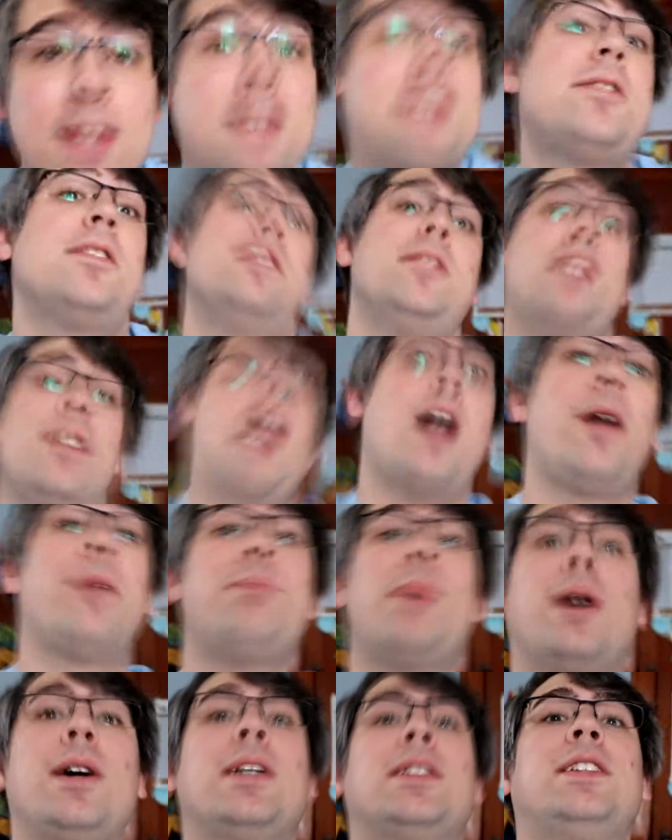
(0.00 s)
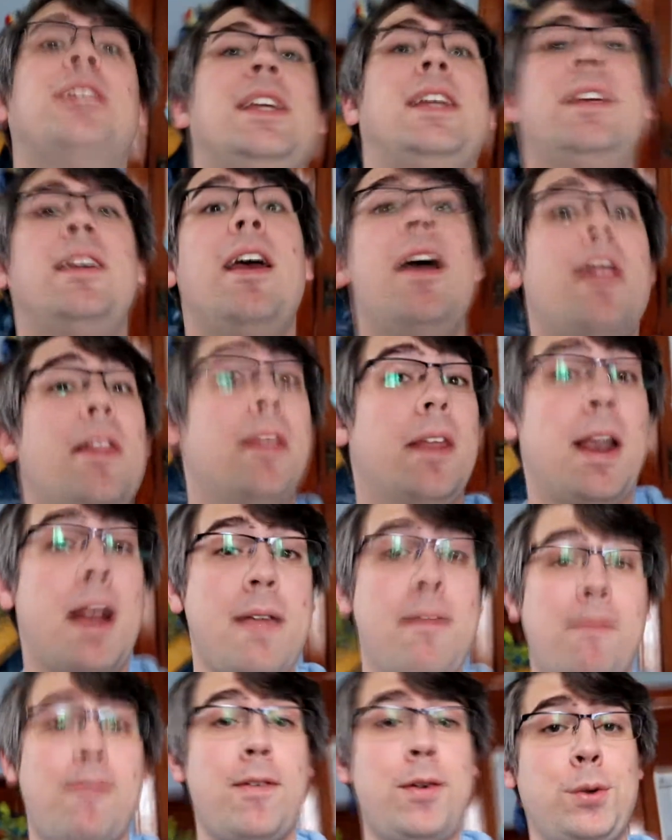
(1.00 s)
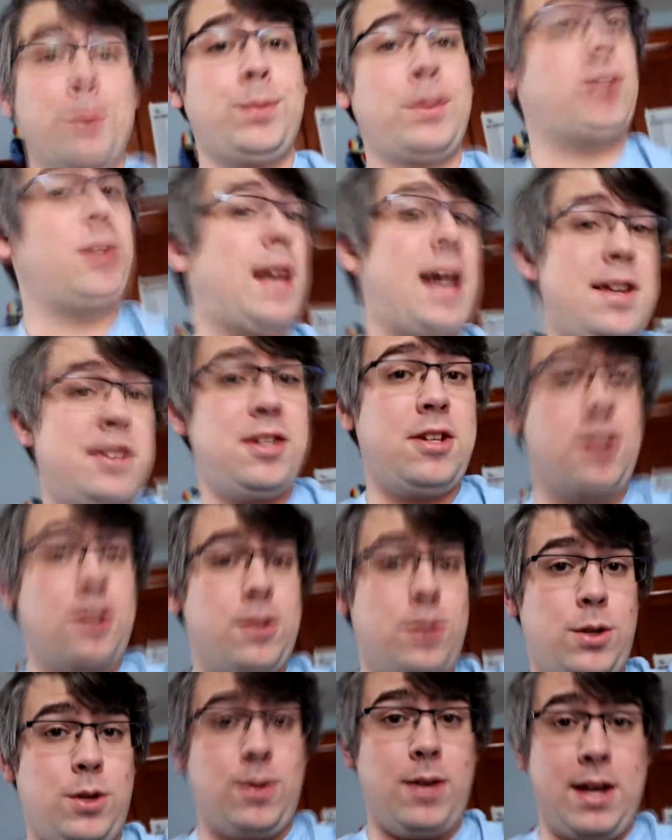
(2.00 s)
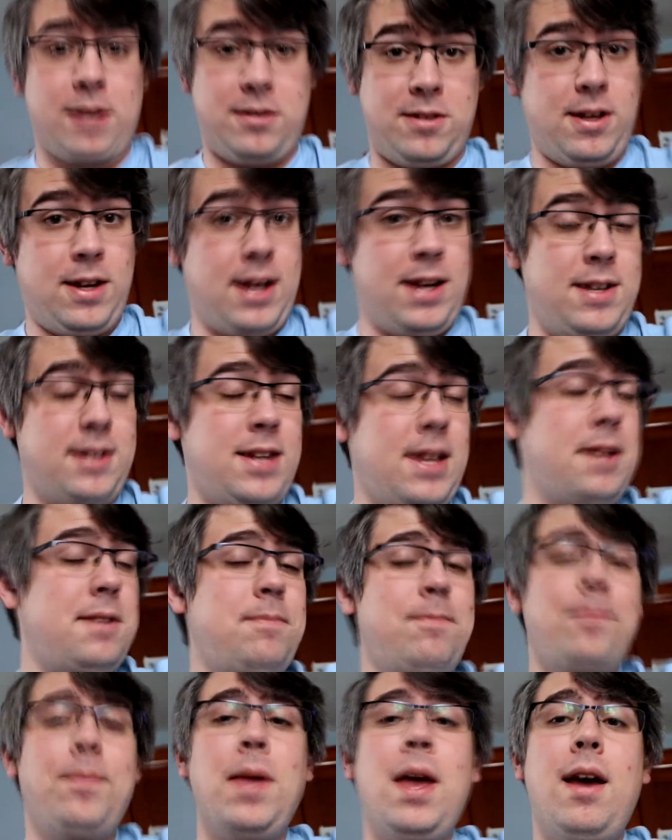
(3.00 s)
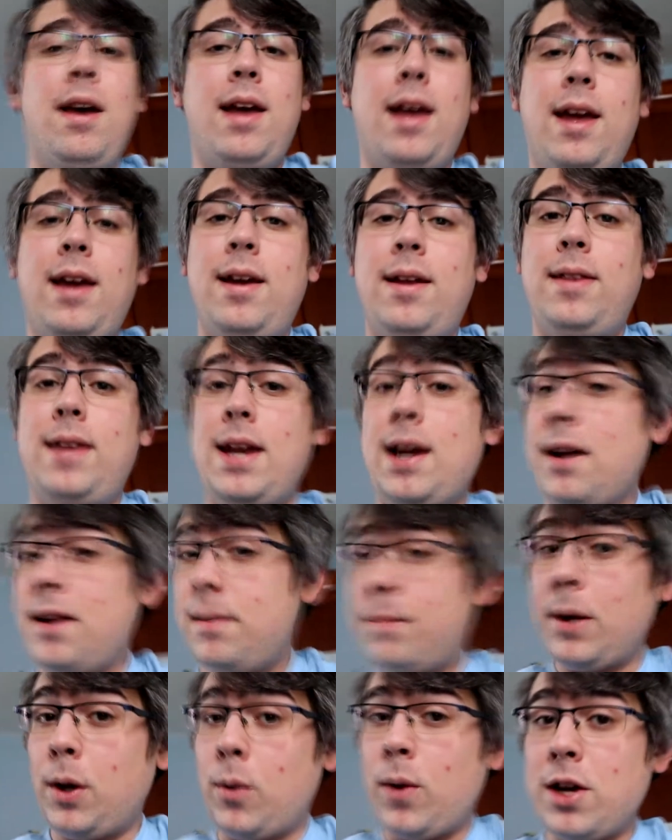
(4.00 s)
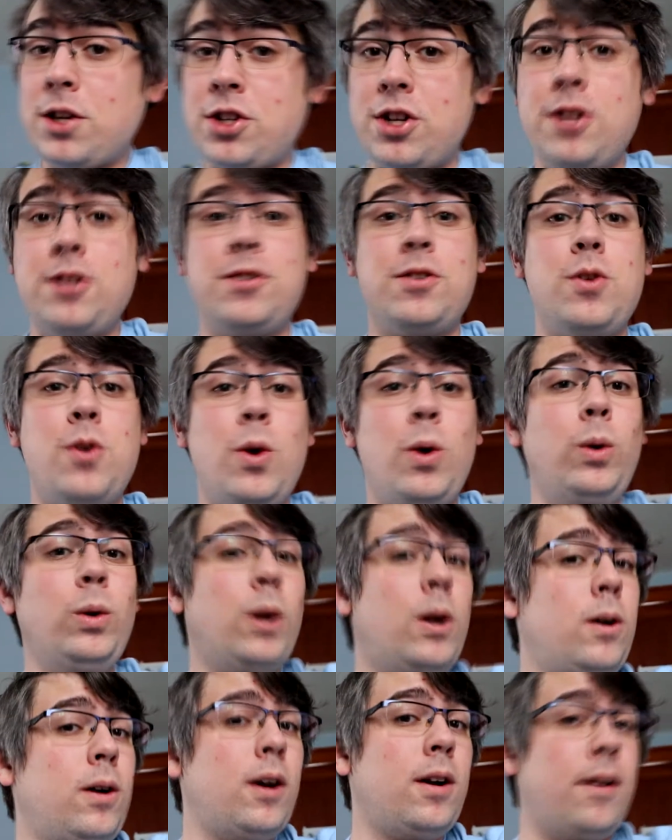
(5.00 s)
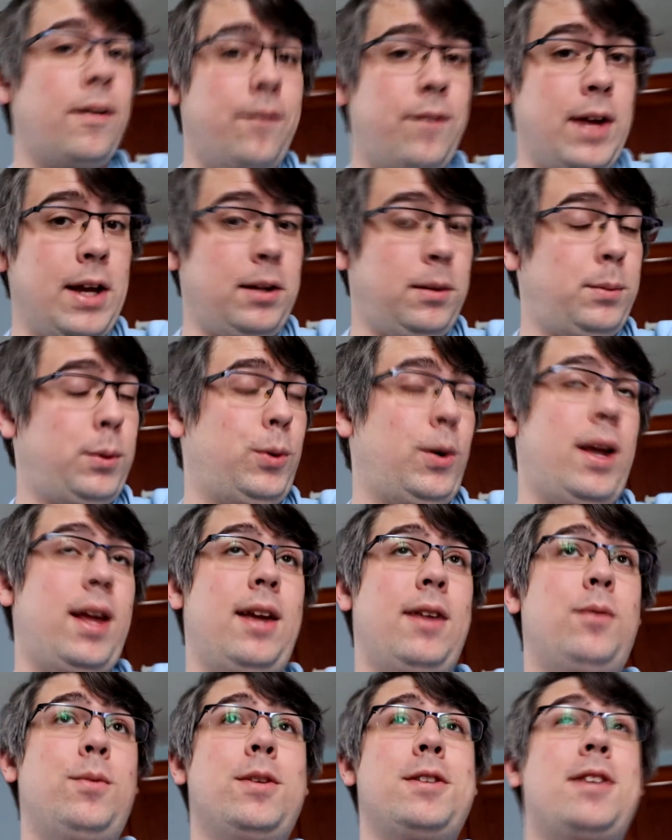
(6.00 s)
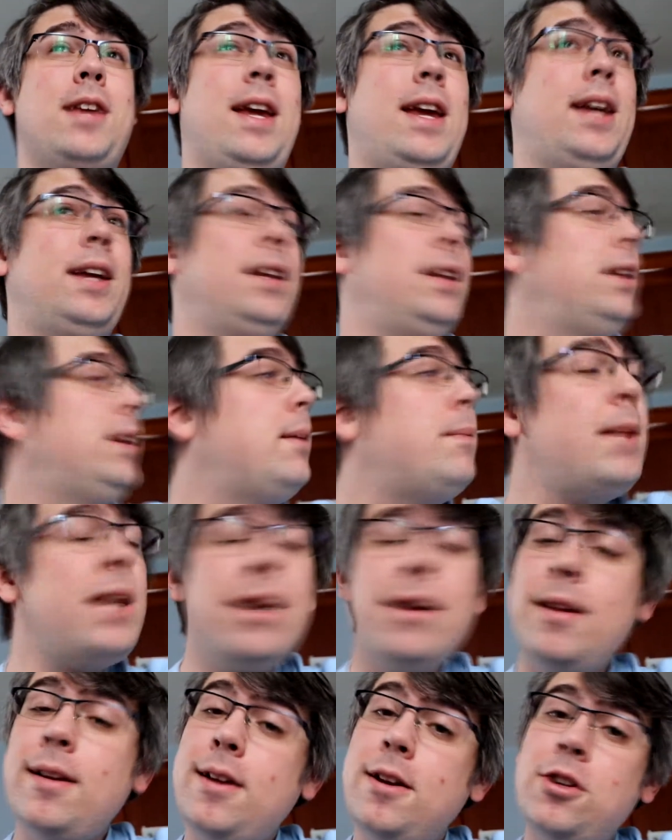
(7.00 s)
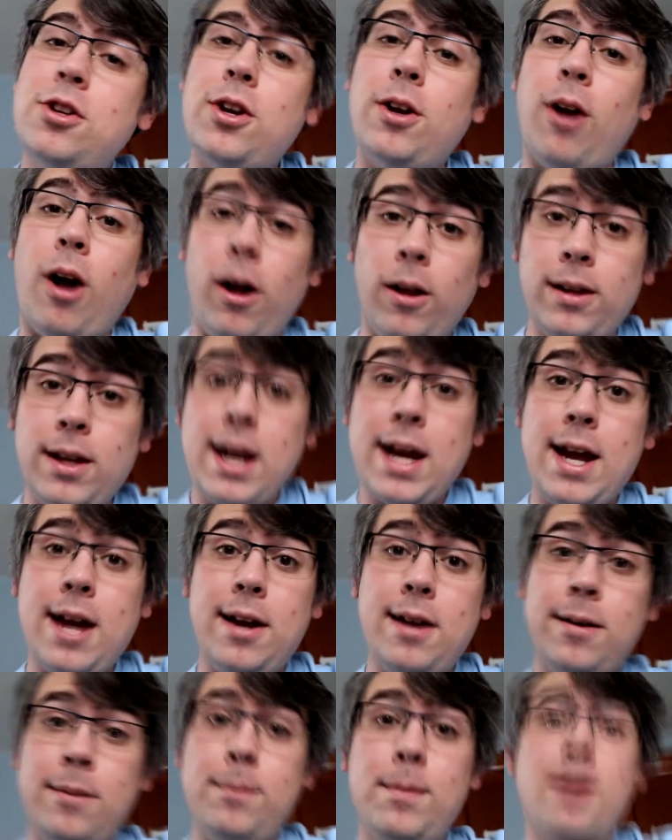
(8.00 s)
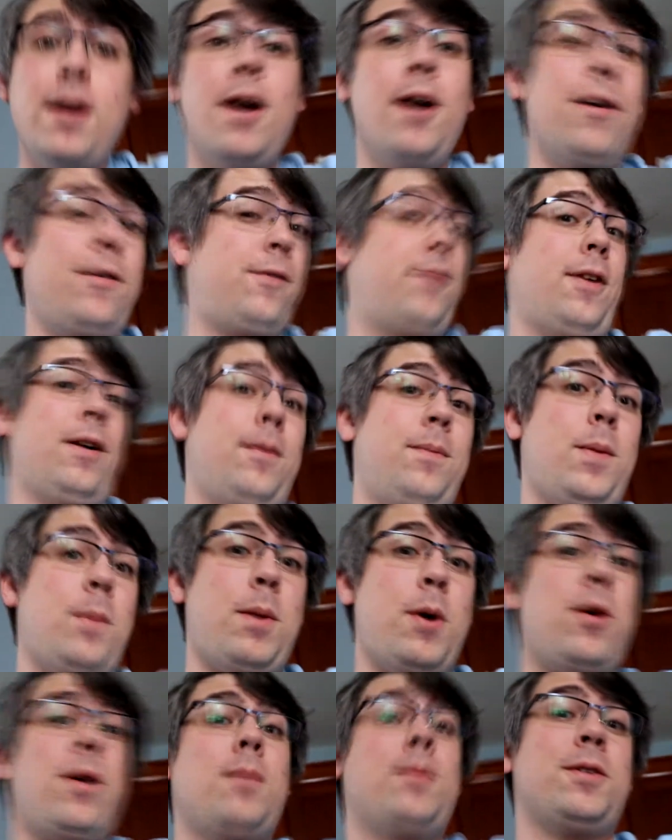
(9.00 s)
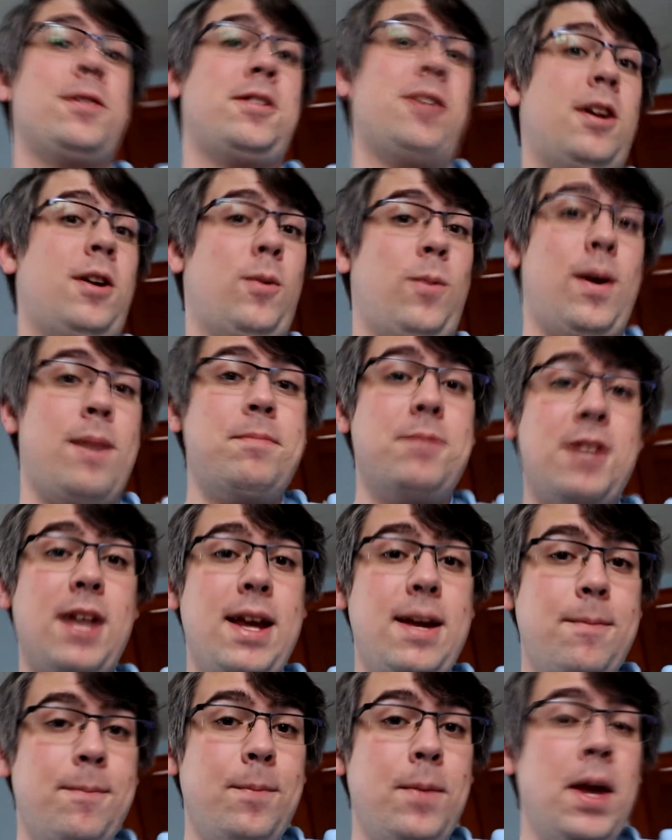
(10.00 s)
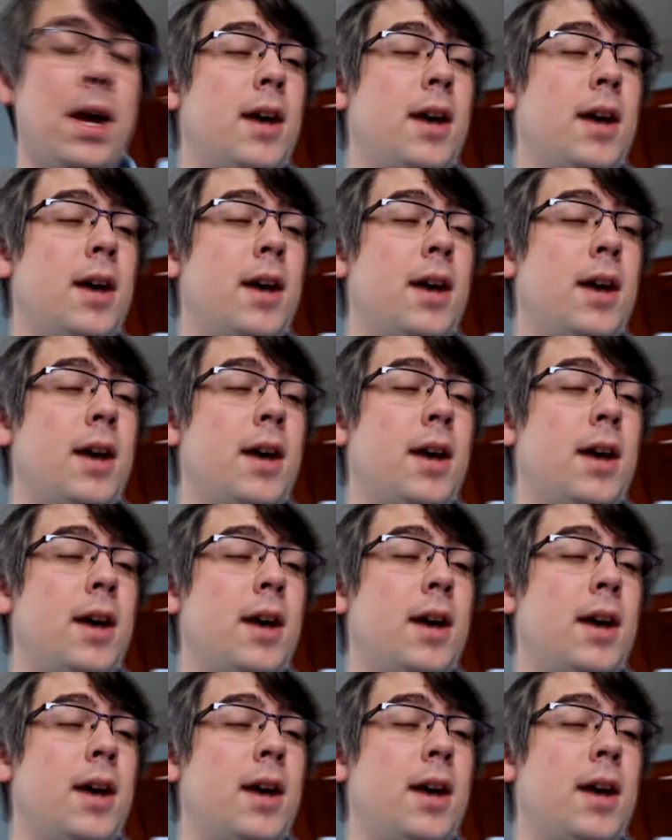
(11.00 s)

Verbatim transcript: this is an unboxing that I filmed last year in two thousand nineteen, and the item in question is no longer available. It was a limited edition holiday item from the Pokemon Center website.